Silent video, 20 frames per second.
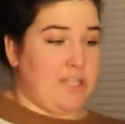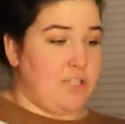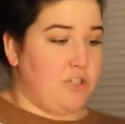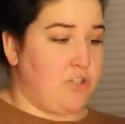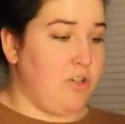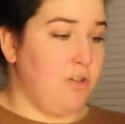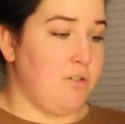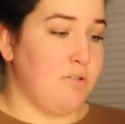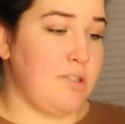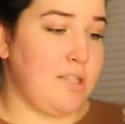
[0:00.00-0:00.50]
It's
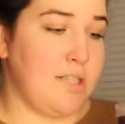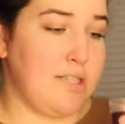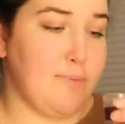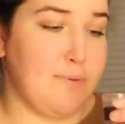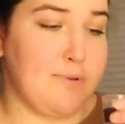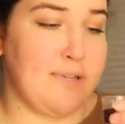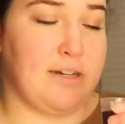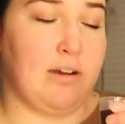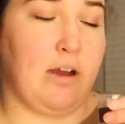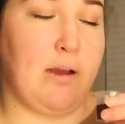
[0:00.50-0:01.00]
juice. It
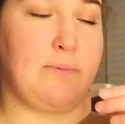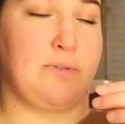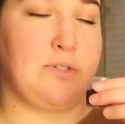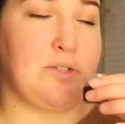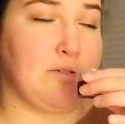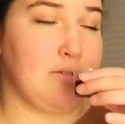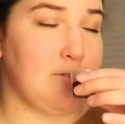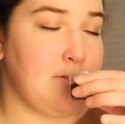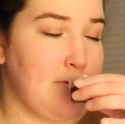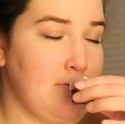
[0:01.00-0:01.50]
smells like grape
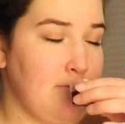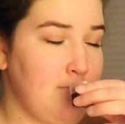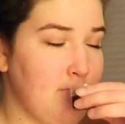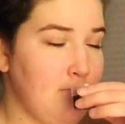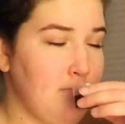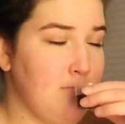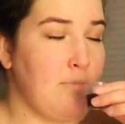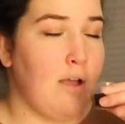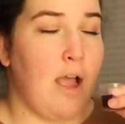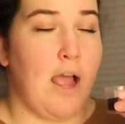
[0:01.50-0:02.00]
juice.
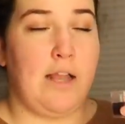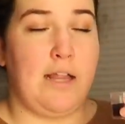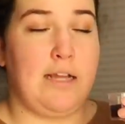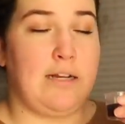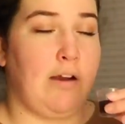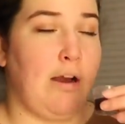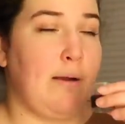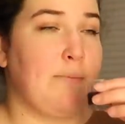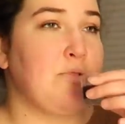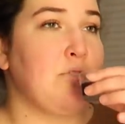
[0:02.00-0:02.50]
I
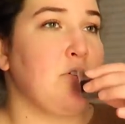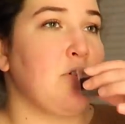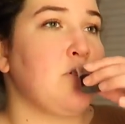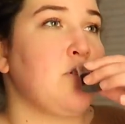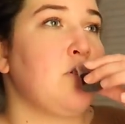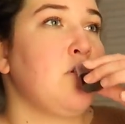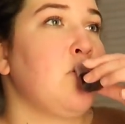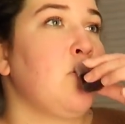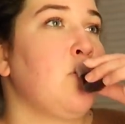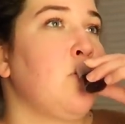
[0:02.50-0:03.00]
like grape
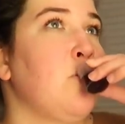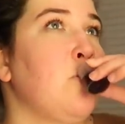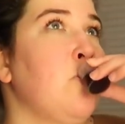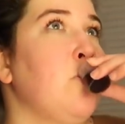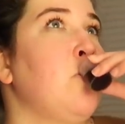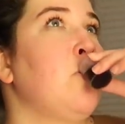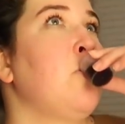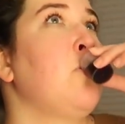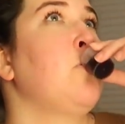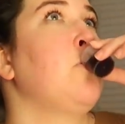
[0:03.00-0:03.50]
juice.
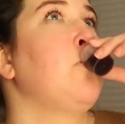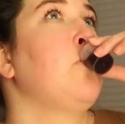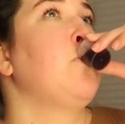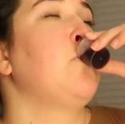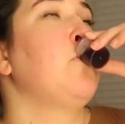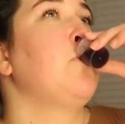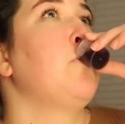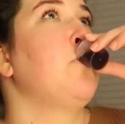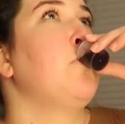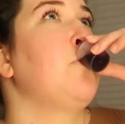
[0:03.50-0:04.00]

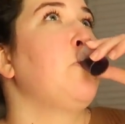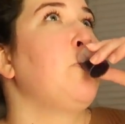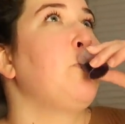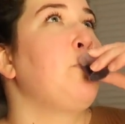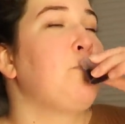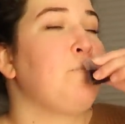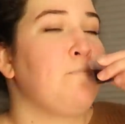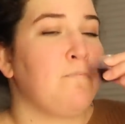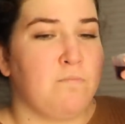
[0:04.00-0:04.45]
oh,